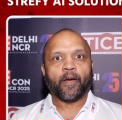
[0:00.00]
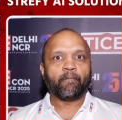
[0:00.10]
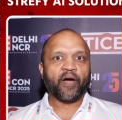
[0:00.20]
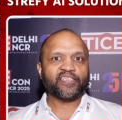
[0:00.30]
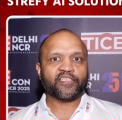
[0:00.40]

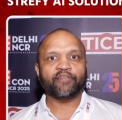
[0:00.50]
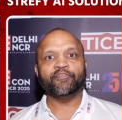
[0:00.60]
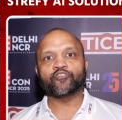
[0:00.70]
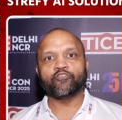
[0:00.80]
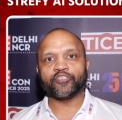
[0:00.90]
My
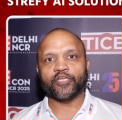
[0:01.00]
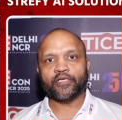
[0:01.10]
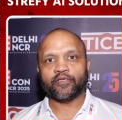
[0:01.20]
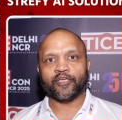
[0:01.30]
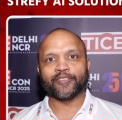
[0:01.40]
Streffie solution
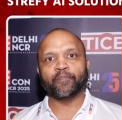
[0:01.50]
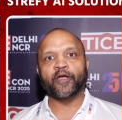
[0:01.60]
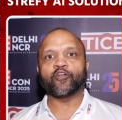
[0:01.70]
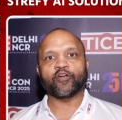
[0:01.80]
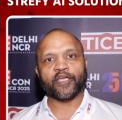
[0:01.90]
is
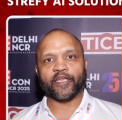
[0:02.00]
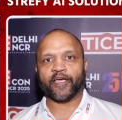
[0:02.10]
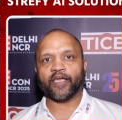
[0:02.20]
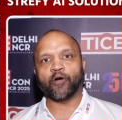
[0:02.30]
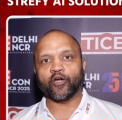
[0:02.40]
built on an
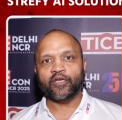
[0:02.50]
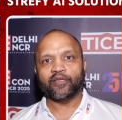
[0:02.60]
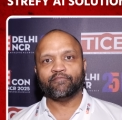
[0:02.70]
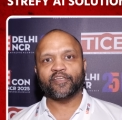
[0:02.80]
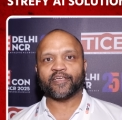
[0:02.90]
AI model
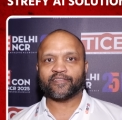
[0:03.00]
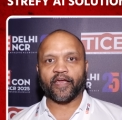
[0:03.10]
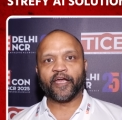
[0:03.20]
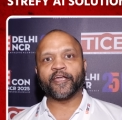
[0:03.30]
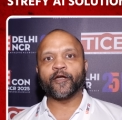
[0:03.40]
which has a
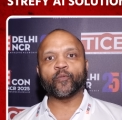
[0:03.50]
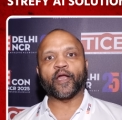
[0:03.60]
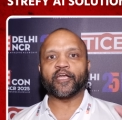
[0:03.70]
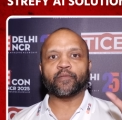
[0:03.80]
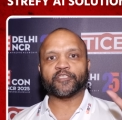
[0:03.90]
80 to
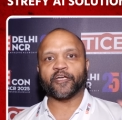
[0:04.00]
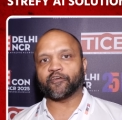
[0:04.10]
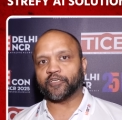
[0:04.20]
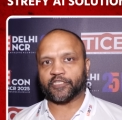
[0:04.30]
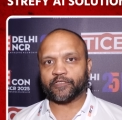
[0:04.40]
90%
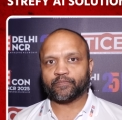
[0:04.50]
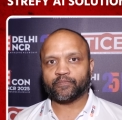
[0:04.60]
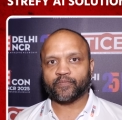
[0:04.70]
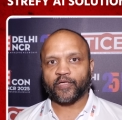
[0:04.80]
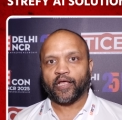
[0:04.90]
accuracy.
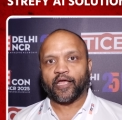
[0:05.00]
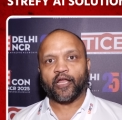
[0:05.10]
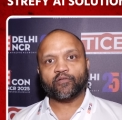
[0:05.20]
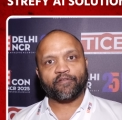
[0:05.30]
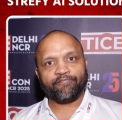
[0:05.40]

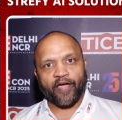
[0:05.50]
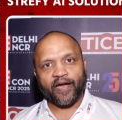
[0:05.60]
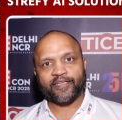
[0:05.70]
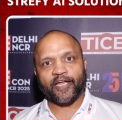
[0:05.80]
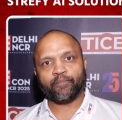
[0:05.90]
Now, the
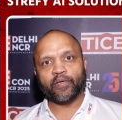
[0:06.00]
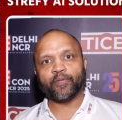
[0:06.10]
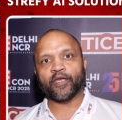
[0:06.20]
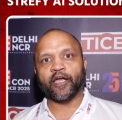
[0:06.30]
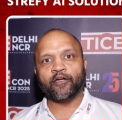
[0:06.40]
fact that
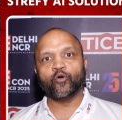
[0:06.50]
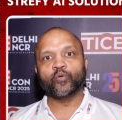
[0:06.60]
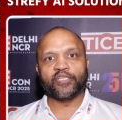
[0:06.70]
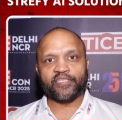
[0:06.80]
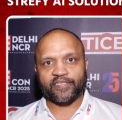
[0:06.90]
people can
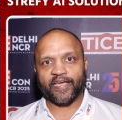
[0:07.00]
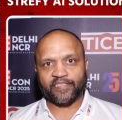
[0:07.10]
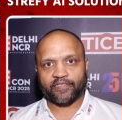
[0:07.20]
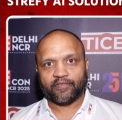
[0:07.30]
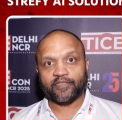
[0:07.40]
do this
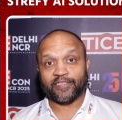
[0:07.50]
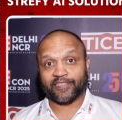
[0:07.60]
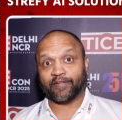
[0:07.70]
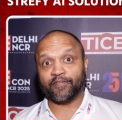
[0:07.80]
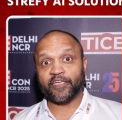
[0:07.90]
test, the
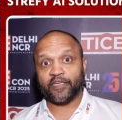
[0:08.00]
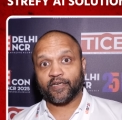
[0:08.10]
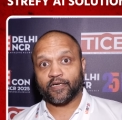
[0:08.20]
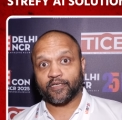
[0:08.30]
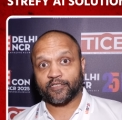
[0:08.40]
Streffie
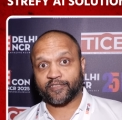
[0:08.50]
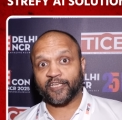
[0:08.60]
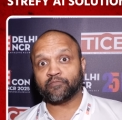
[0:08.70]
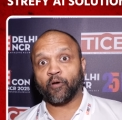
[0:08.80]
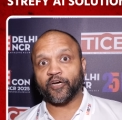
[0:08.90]
uh,
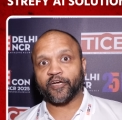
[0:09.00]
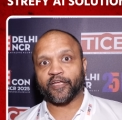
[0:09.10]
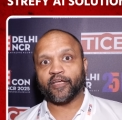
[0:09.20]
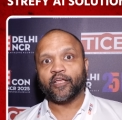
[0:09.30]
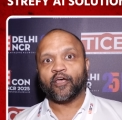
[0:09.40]
stress
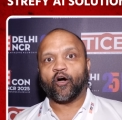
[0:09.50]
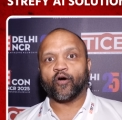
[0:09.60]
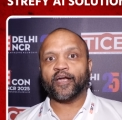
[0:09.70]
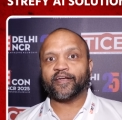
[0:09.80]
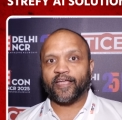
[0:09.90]
monitoring,
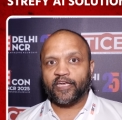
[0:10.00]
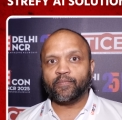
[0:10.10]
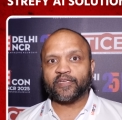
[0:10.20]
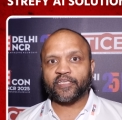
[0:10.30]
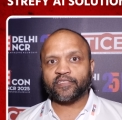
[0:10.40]
on a daily
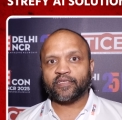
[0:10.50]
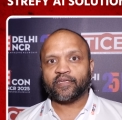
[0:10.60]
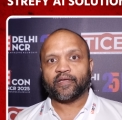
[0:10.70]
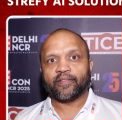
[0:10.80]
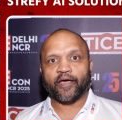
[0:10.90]
basis,
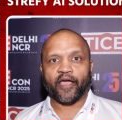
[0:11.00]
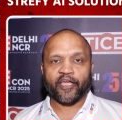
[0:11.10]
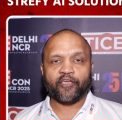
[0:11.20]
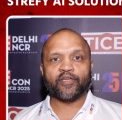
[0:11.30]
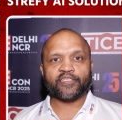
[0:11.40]
the
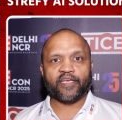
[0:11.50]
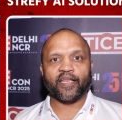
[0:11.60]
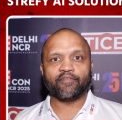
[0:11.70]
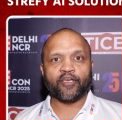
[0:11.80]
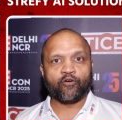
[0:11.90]
accuracy
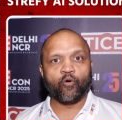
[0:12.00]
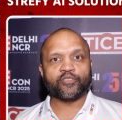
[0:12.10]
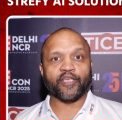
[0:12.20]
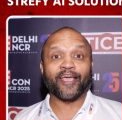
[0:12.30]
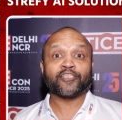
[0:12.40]
level
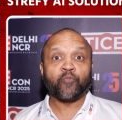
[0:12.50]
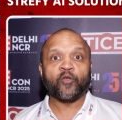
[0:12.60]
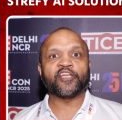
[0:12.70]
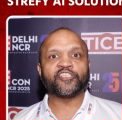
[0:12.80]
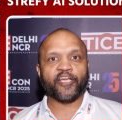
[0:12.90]
goes
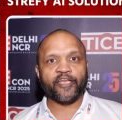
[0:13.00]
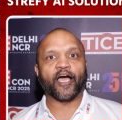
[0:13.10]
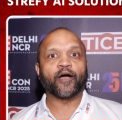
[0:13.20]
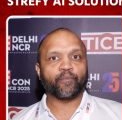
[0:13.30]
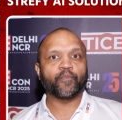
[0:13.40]
exponentially
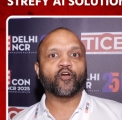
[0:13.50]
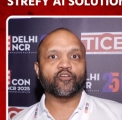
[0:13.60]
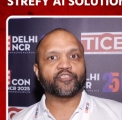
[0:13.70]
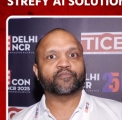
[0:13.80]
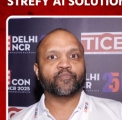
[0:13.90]
up
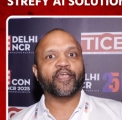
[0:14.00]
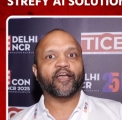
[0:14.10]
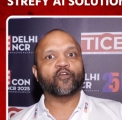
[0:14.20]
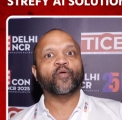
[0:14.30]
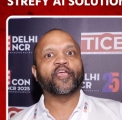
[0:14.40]
because they
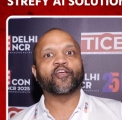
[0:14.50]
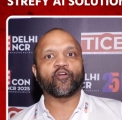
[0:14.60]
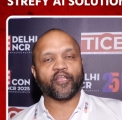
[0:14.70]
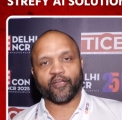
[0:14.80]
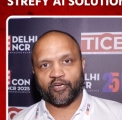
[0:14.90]
are doing it
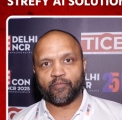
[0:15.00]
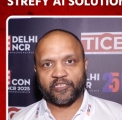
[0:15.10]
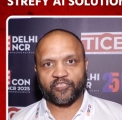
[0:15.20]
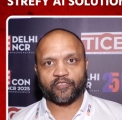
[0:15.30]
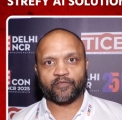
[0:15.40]
on a regular
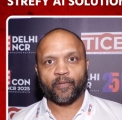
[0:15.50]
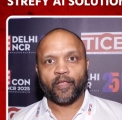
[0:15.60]
basis.